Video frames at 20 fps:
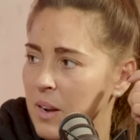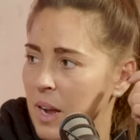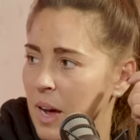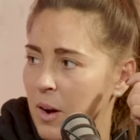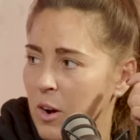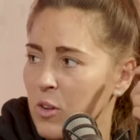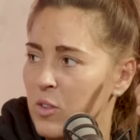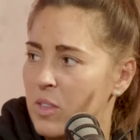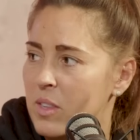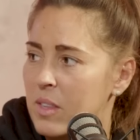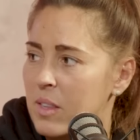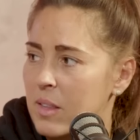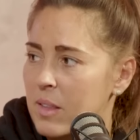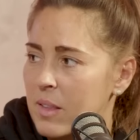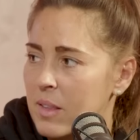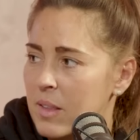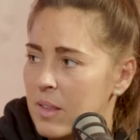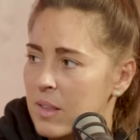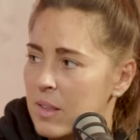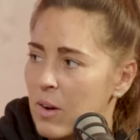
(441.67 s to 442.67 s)
Like, because
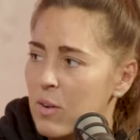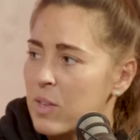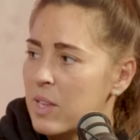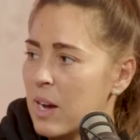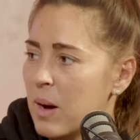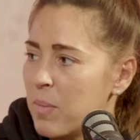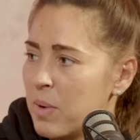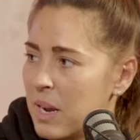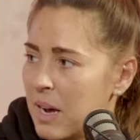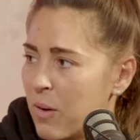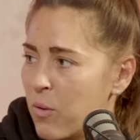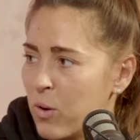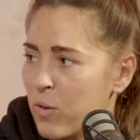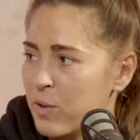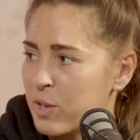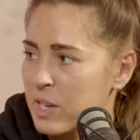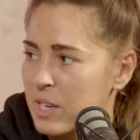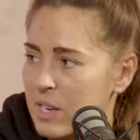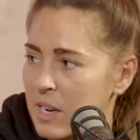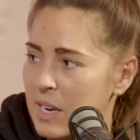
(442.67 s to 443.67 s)
don't tell me that all
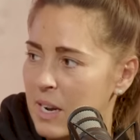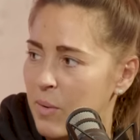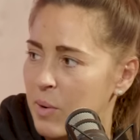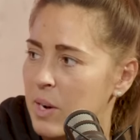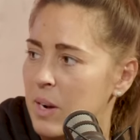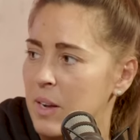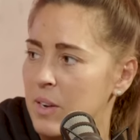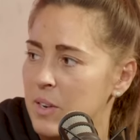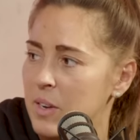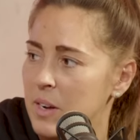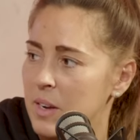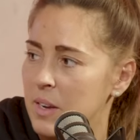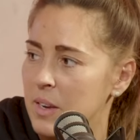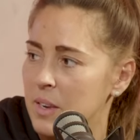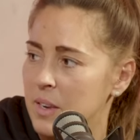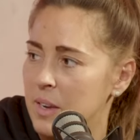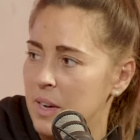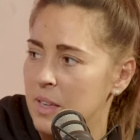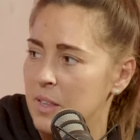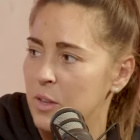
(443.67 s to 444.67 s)
of a sudden now in
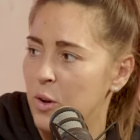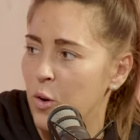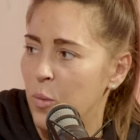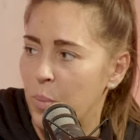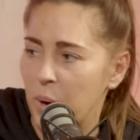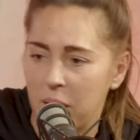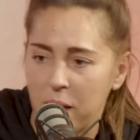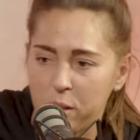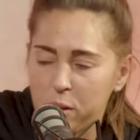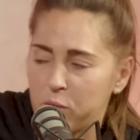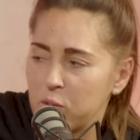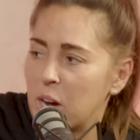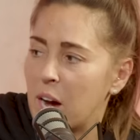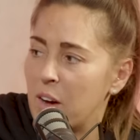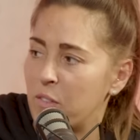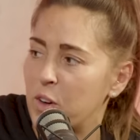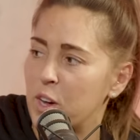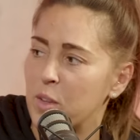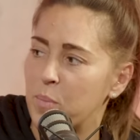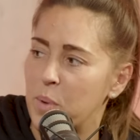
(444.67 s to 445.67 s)
London, there's no players of
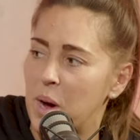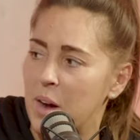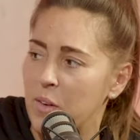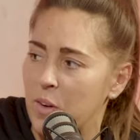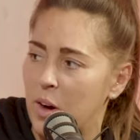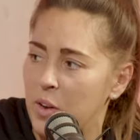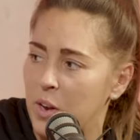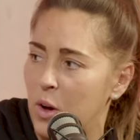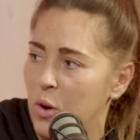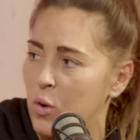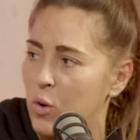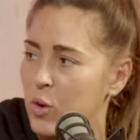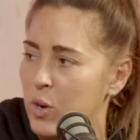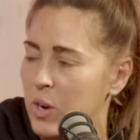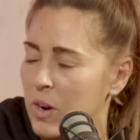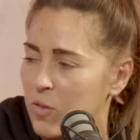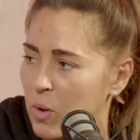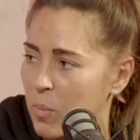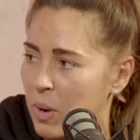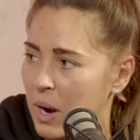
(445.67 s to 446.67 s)
diverse background that are good
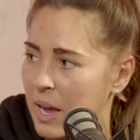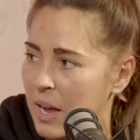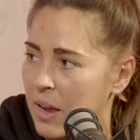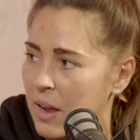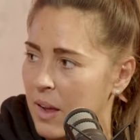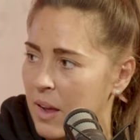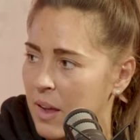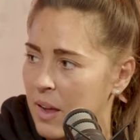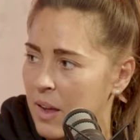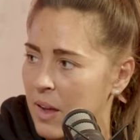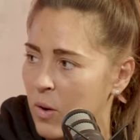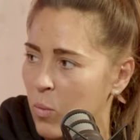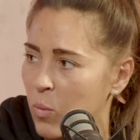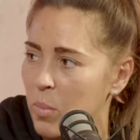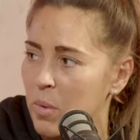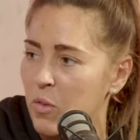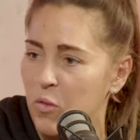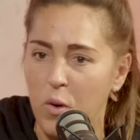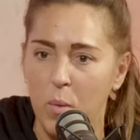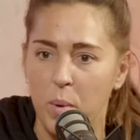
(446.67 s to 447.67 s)
enough to play
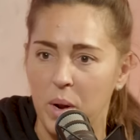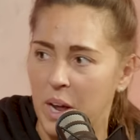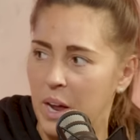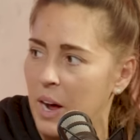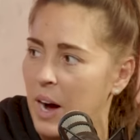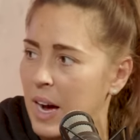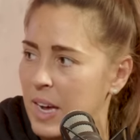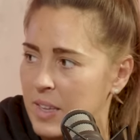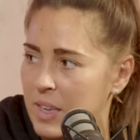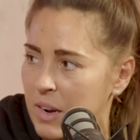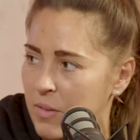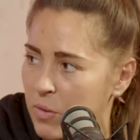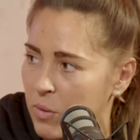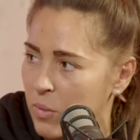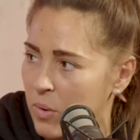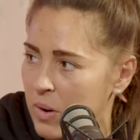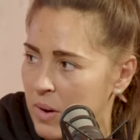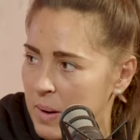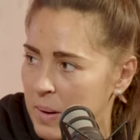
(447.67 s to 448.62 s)
women's football at the highest level.